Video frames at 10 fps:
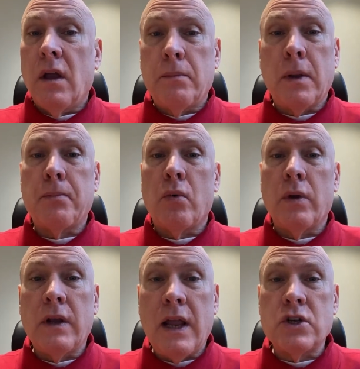People
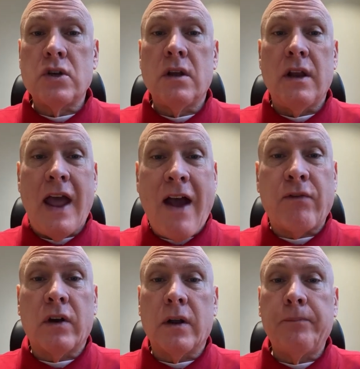in Asia and
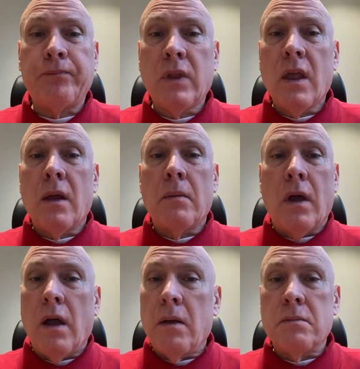Africa,
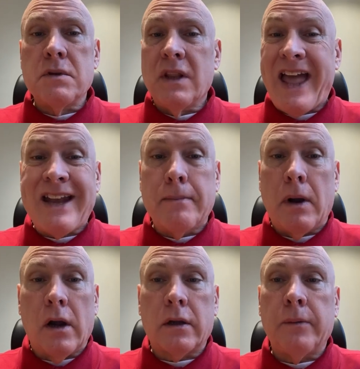Latin
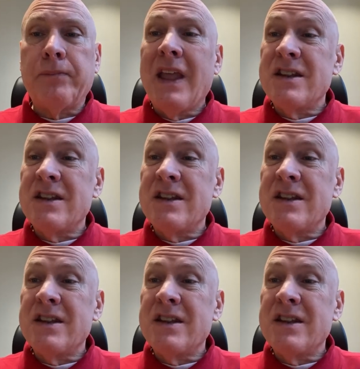America.